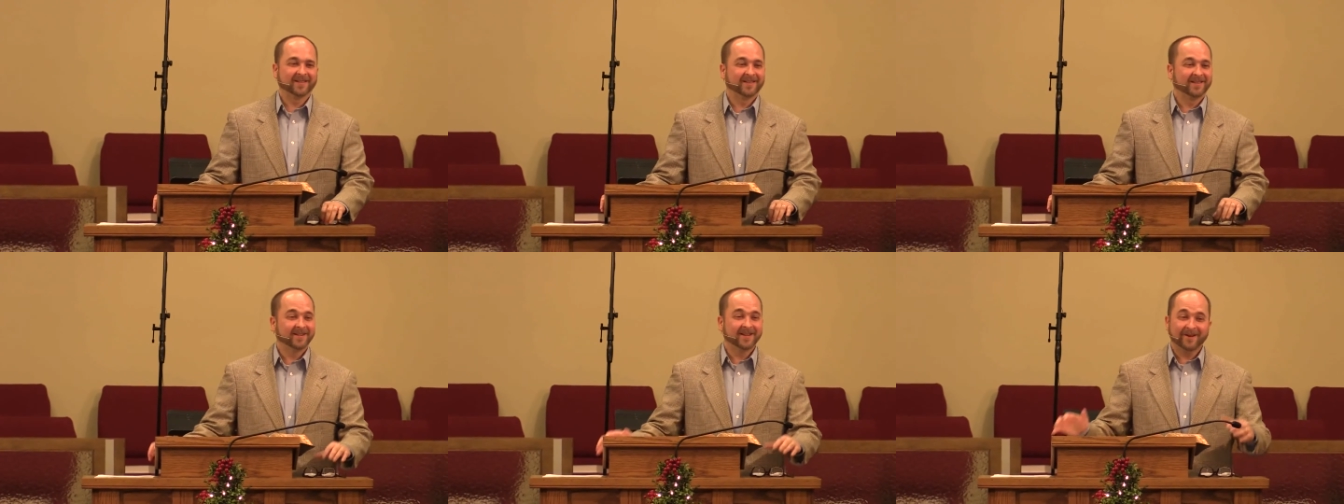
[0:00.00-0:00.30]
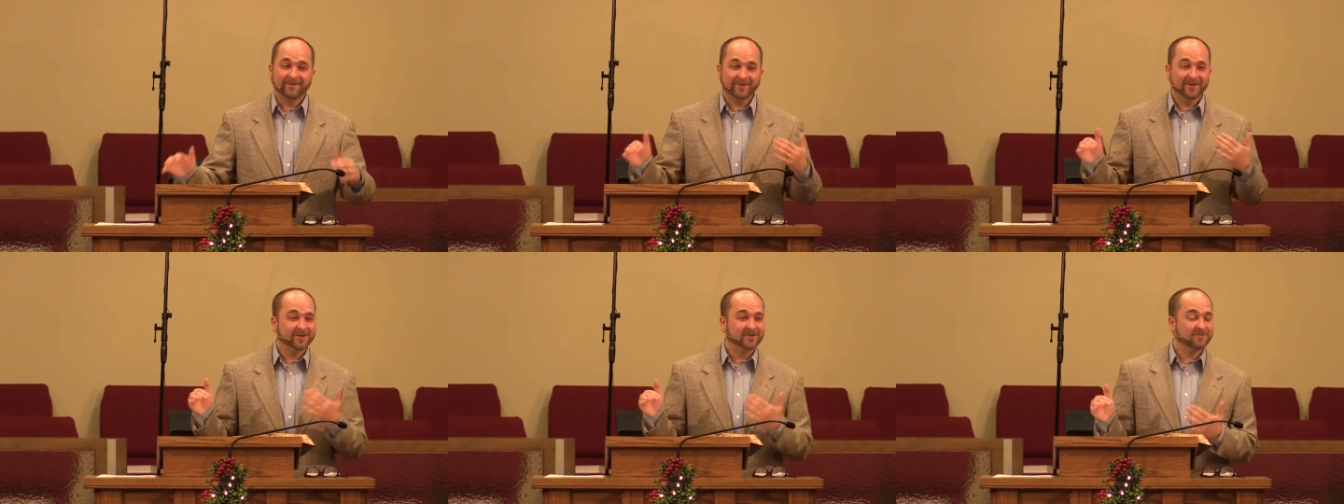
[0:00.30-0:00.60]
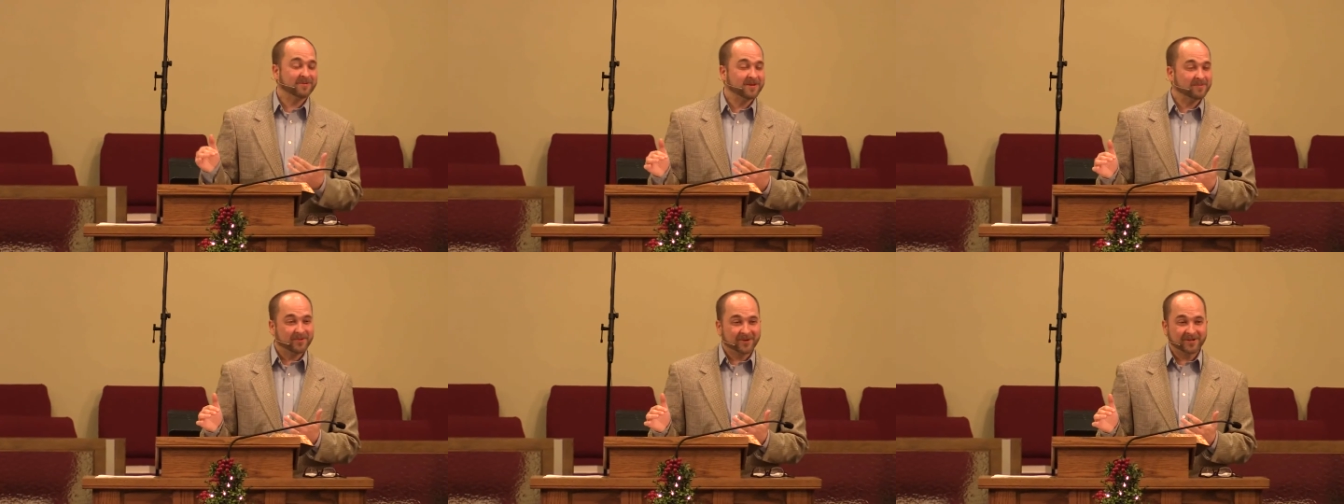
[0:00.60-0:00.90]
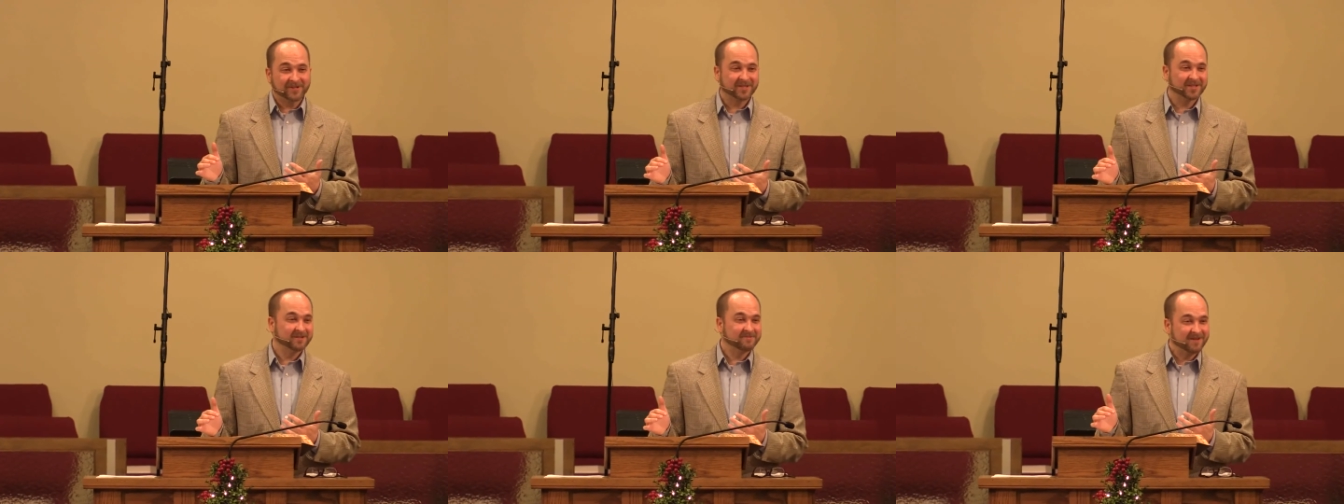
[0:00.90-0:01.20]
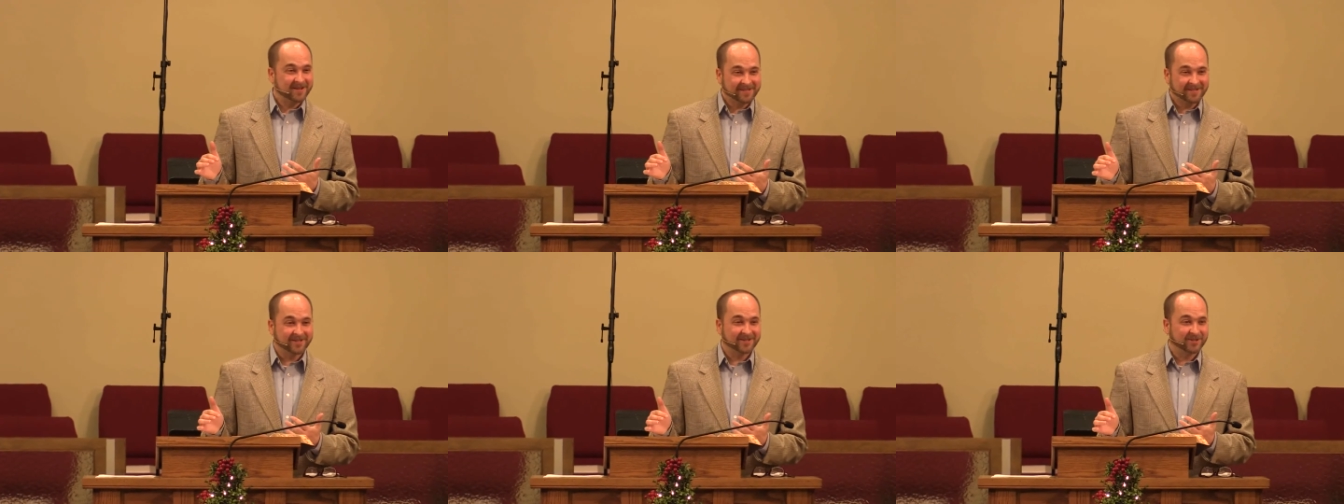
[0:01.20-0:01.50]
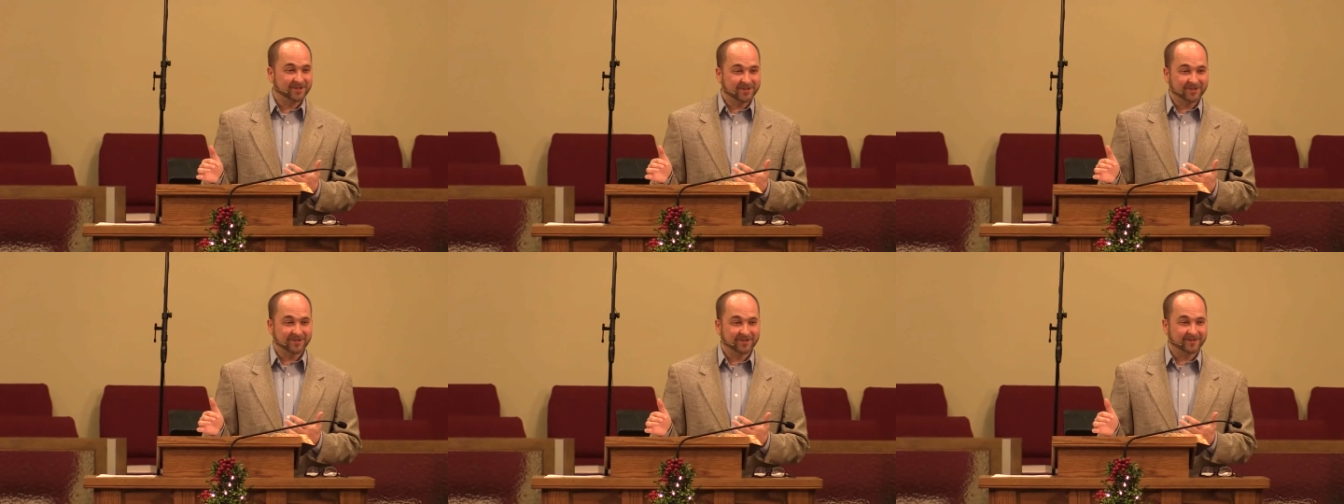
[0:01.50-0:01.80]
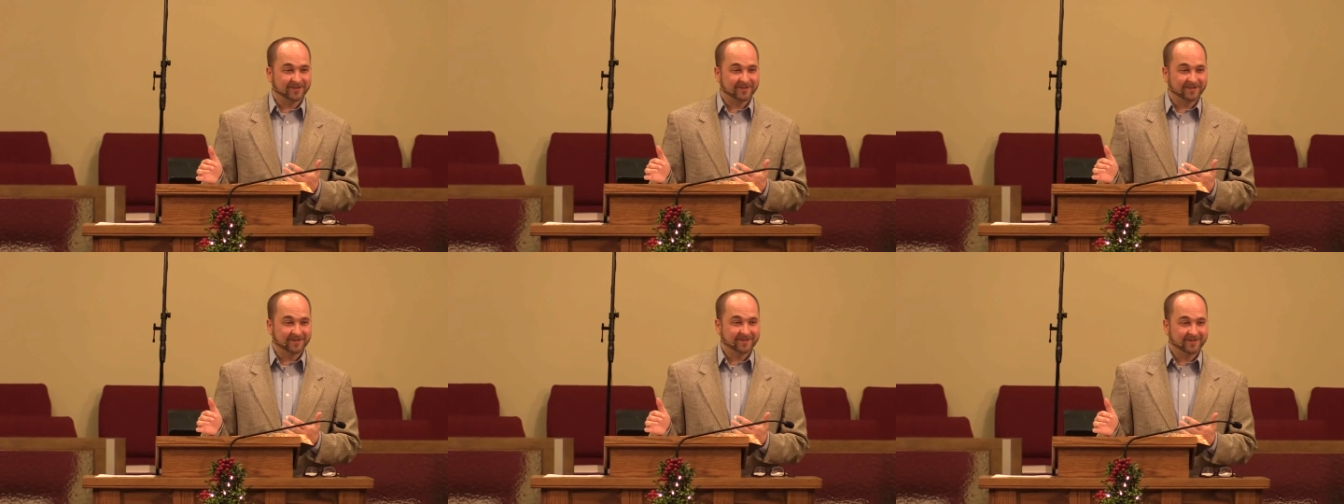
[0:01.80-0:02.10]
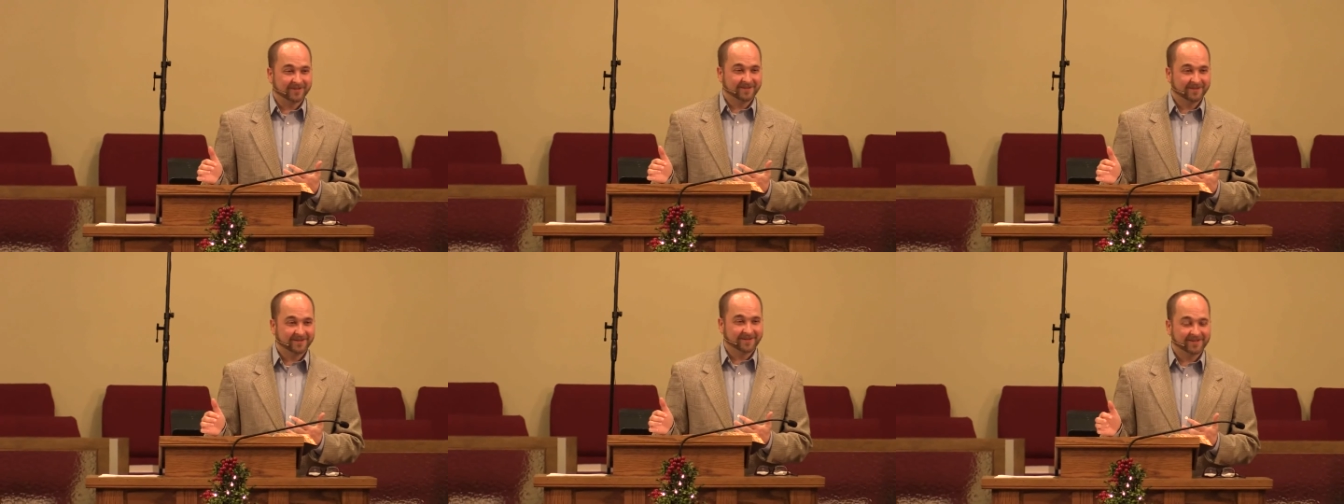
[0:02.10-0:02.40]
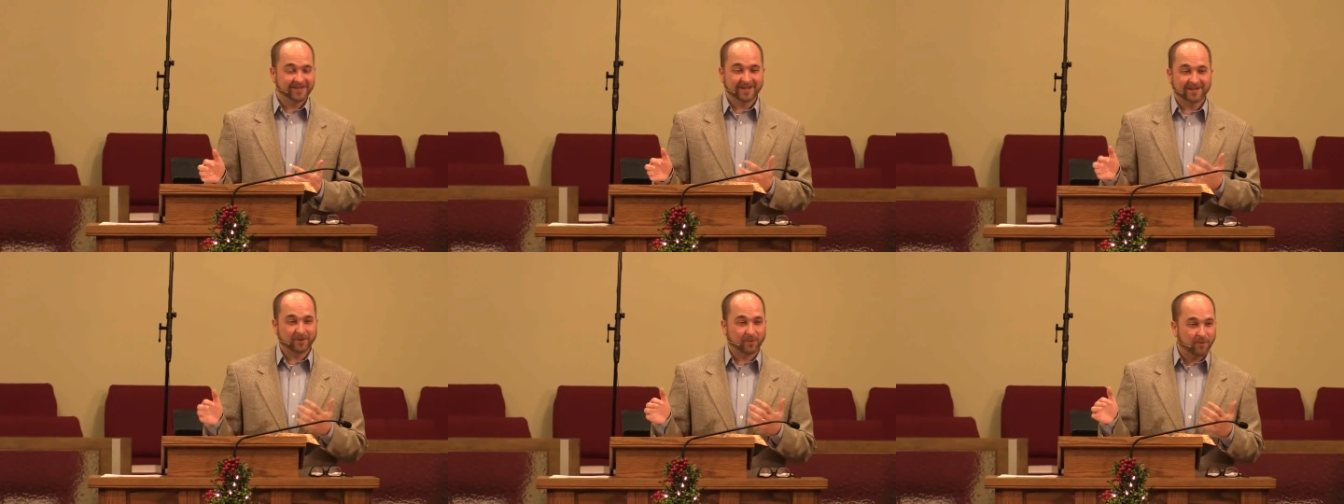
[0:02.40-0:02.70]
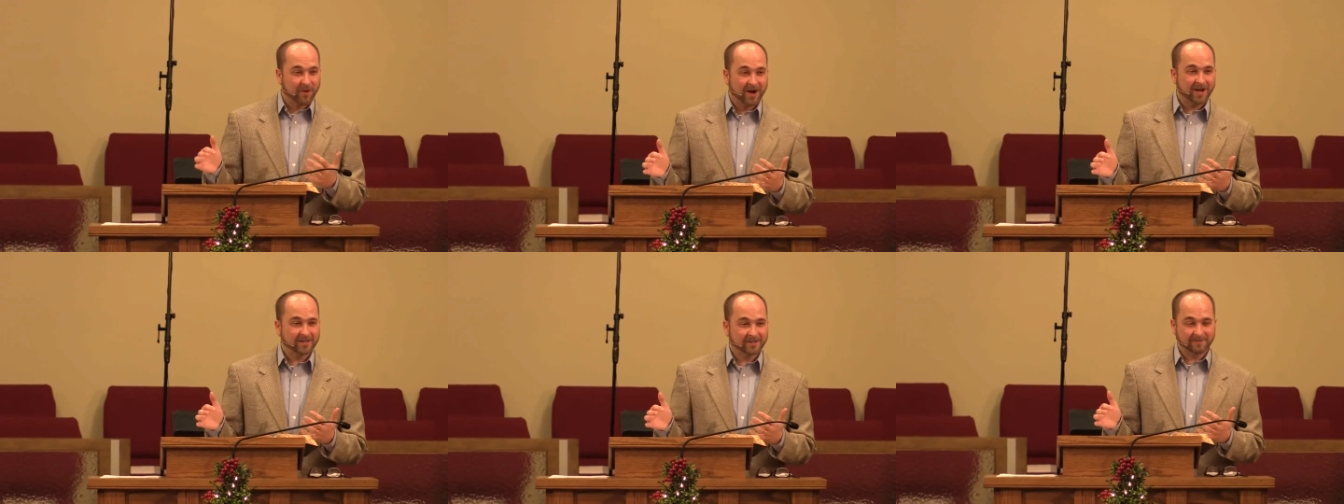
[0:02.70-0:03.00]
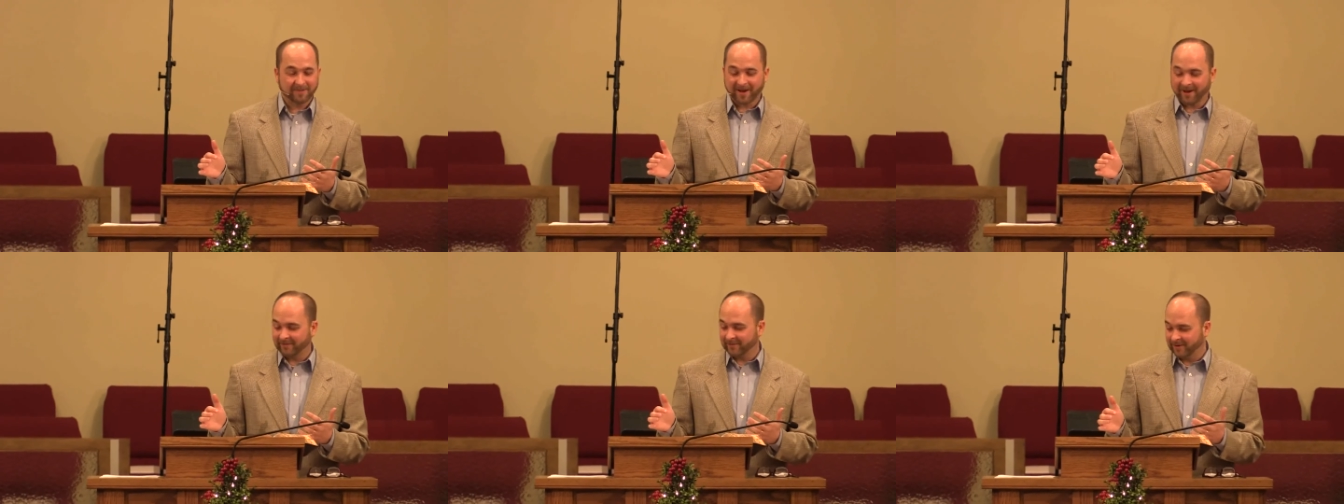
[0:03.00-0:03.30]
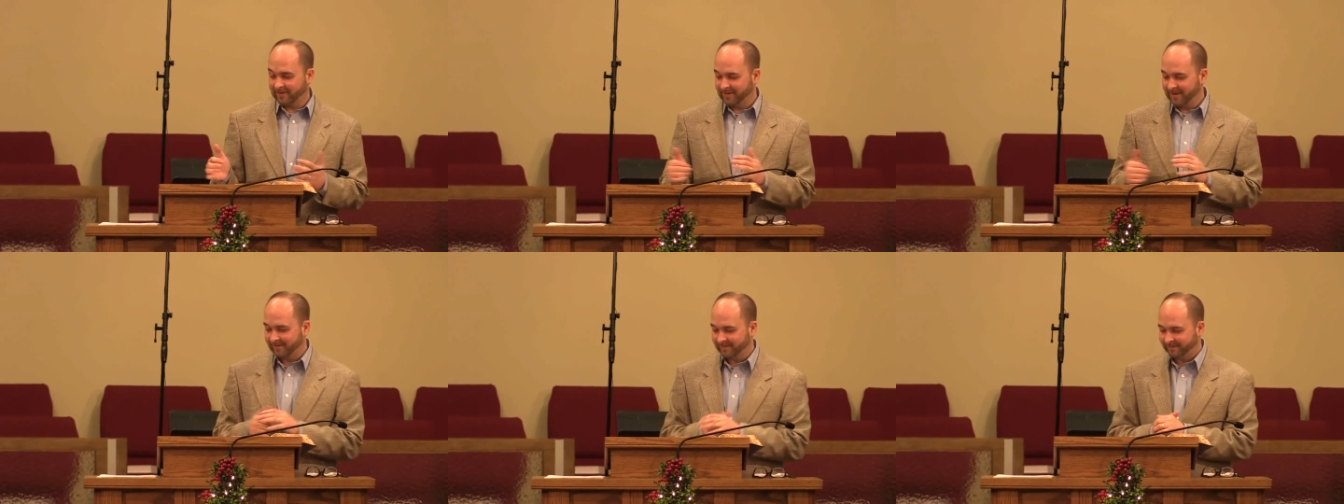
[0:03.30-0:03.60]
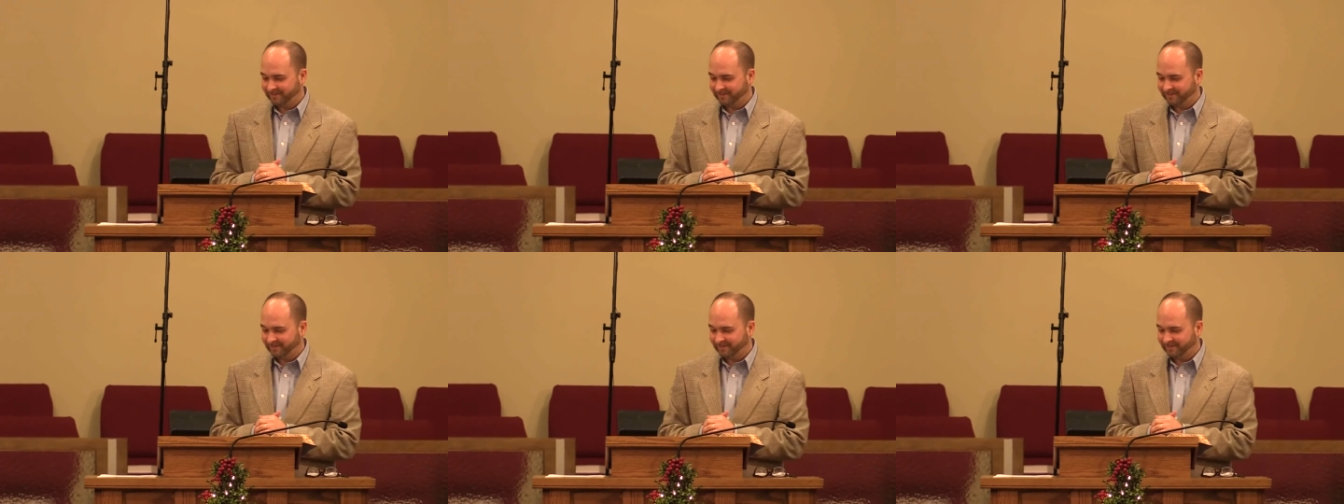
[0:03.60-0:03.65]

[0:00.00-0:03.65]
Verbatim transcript: The devil doesn't want me to preach this message to you. He send a wasp after me.